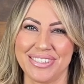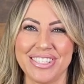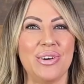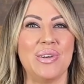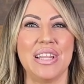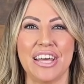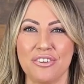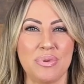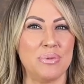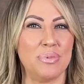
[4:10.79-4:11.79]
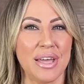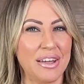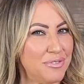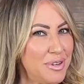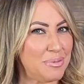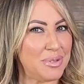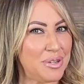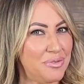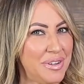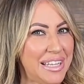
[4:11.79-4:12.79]
So a lot of people have crypto
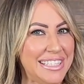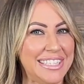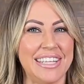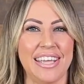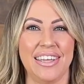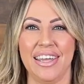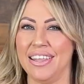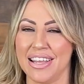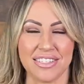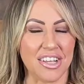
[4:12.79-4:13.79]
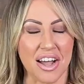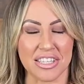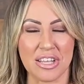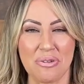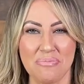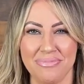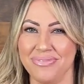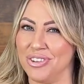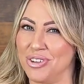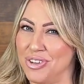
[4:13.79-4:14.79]
funds, and that's awesome.
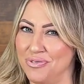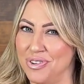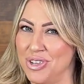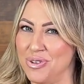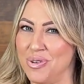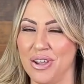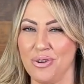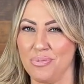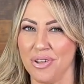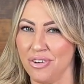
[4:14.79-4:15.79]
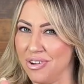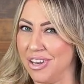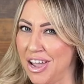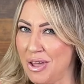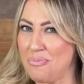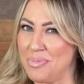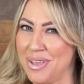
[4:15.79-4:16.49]
Good for you. I hope they're going up.